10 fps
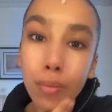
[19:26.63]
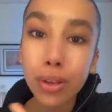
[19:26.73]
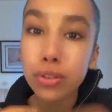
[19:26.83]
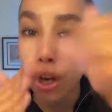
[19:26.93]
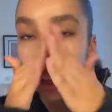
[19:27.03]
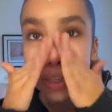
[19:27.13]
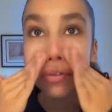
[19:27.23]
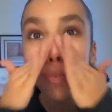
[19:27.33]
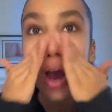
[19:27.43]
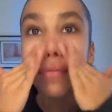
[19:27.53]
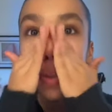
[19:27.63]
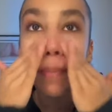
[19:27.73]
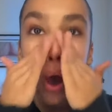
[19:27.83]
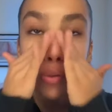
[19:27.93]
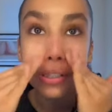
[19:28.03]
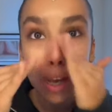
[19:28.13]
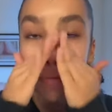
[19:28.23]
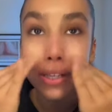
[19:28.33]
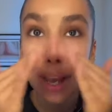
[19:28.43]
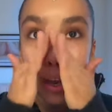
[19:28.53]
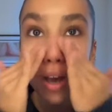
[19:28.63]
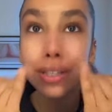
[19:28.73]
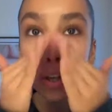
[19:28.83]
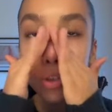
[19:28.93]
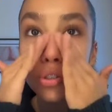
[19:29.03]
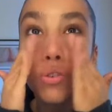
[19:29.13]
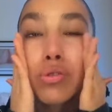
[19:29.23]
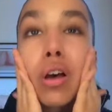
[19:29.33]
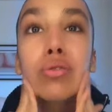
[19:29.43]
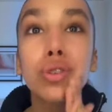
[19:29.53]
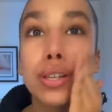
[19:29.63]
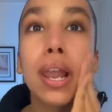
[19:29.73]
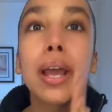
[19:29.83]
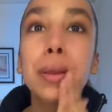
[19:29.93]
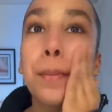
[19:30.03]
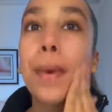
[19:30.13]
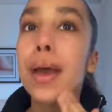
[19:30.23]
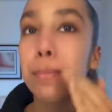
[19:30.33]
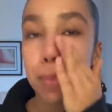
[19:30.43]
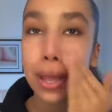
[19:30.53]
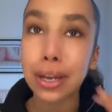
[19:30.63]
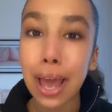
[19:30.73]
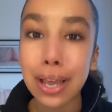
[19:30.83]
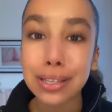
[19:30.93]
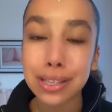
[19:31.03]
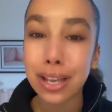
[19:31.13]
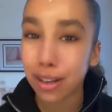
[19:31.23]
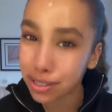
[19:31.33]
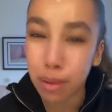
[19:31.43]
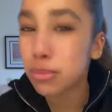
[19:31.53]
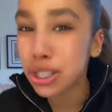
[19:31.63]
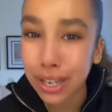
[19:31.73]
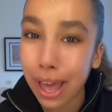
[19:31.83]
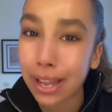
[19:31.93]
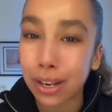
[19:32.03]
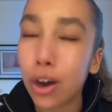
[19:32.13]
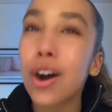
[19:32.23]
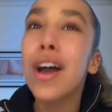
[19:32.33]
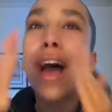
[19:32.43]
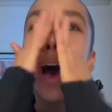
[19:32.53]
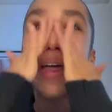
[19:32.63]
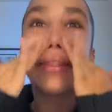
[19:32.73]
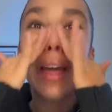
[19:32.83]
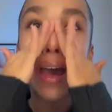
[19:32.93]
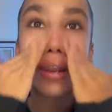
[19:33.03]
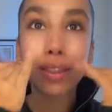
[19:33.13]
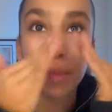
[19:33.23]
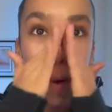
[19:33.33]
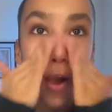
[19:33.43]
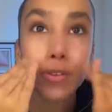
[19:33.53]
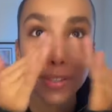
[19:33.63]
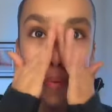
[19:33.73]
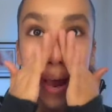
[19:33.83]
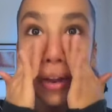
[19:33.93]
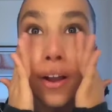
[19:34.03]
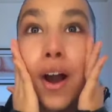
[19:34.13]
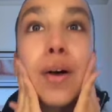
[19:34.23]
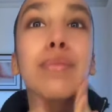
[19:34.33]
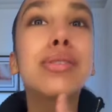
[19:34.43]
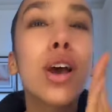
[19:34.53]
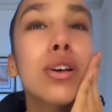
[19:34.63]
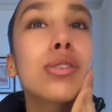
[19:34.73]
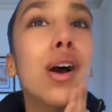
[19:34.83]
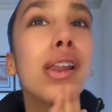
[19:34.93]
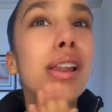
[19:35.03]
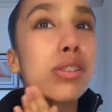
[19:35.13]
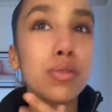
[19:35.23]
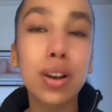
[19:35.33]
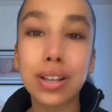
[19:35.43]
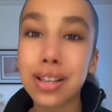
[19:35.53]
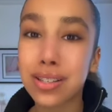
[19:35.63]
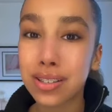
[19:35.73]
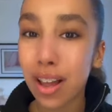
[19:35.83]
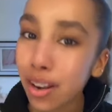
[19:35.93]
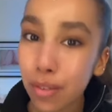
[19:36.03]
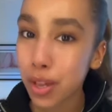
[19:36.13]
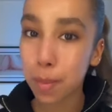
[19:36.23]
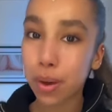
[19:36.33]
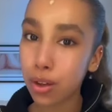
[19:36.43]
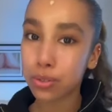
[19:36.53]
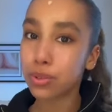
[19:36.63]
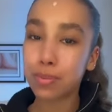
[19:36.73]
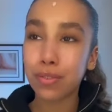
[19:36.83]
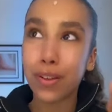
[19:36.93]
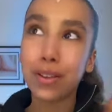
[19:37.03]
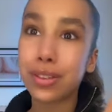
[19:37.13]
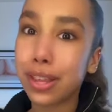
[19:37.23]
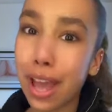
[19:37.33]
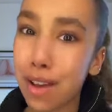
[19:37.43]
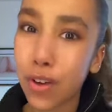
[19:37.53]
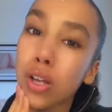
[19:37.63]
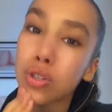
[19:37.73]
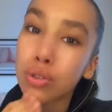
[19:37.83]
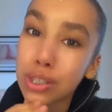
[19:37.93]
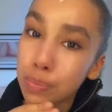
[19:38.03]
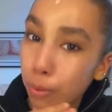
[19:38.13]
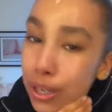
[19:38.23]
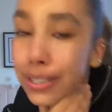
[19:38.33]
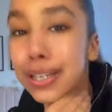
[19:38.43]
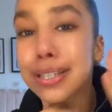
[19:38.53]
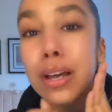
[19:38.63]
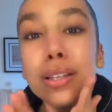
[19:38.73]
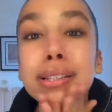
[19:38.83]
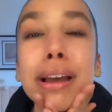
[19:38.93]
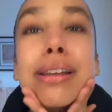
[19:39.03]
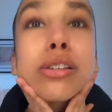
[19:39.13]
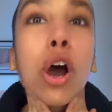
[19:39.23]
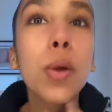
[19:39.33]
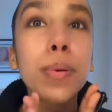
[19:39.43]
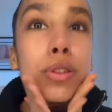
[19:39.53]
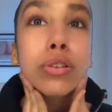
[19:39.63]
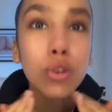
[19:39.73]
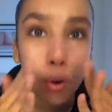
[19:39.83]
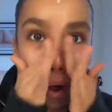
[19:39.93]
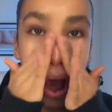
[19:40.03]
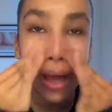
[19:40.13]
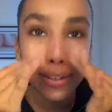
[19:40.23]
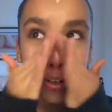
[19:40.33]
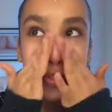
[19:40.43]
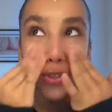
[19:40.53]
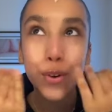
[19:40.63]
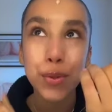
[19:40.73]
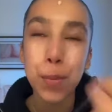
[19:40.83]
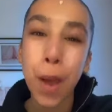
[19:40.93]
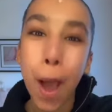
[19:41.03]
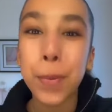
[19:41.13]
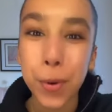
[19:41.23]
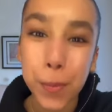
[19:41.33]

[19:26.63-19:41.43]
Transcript: No joking, this arrived in the post the other day, and I didn't go to school, so I was just laying in bed being lazy because I'm just Layla. And then the postman comes, so I literally run downstairs because I love getting parcels. It's my favorite thing ever. So I sprinted downstairs, opened the door, and I saw the purple